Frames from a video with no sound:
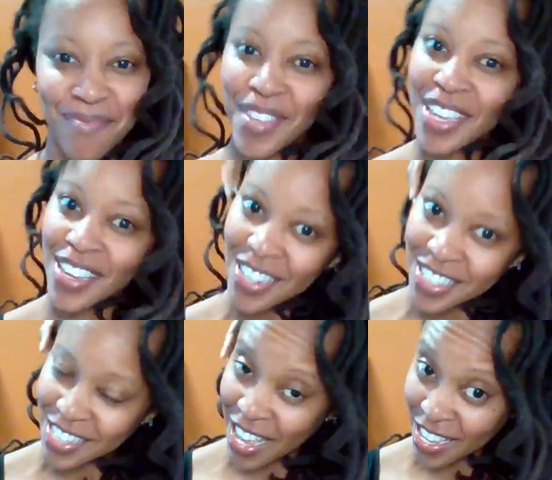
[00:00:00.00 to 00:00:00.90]
and
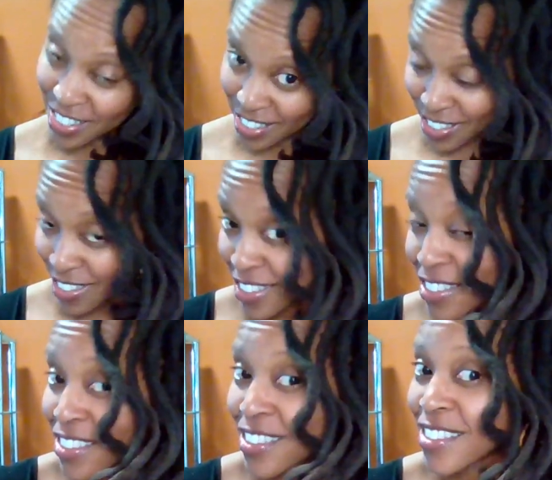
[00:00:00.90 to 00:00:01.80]
it's nice.
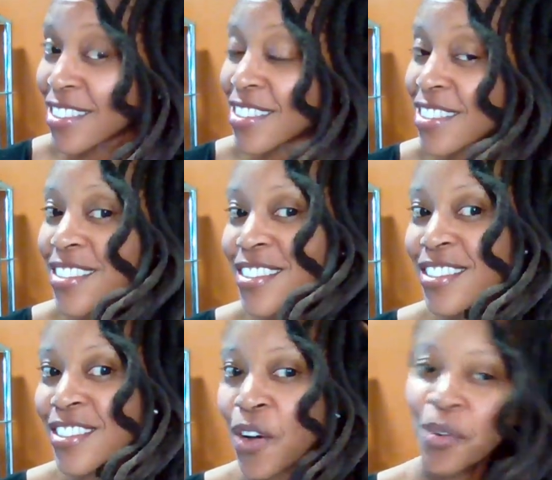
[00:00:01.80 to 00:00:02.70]

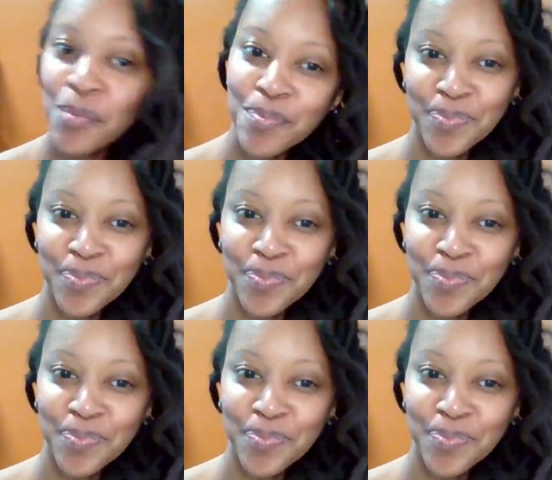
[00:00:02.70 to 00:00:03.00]
So,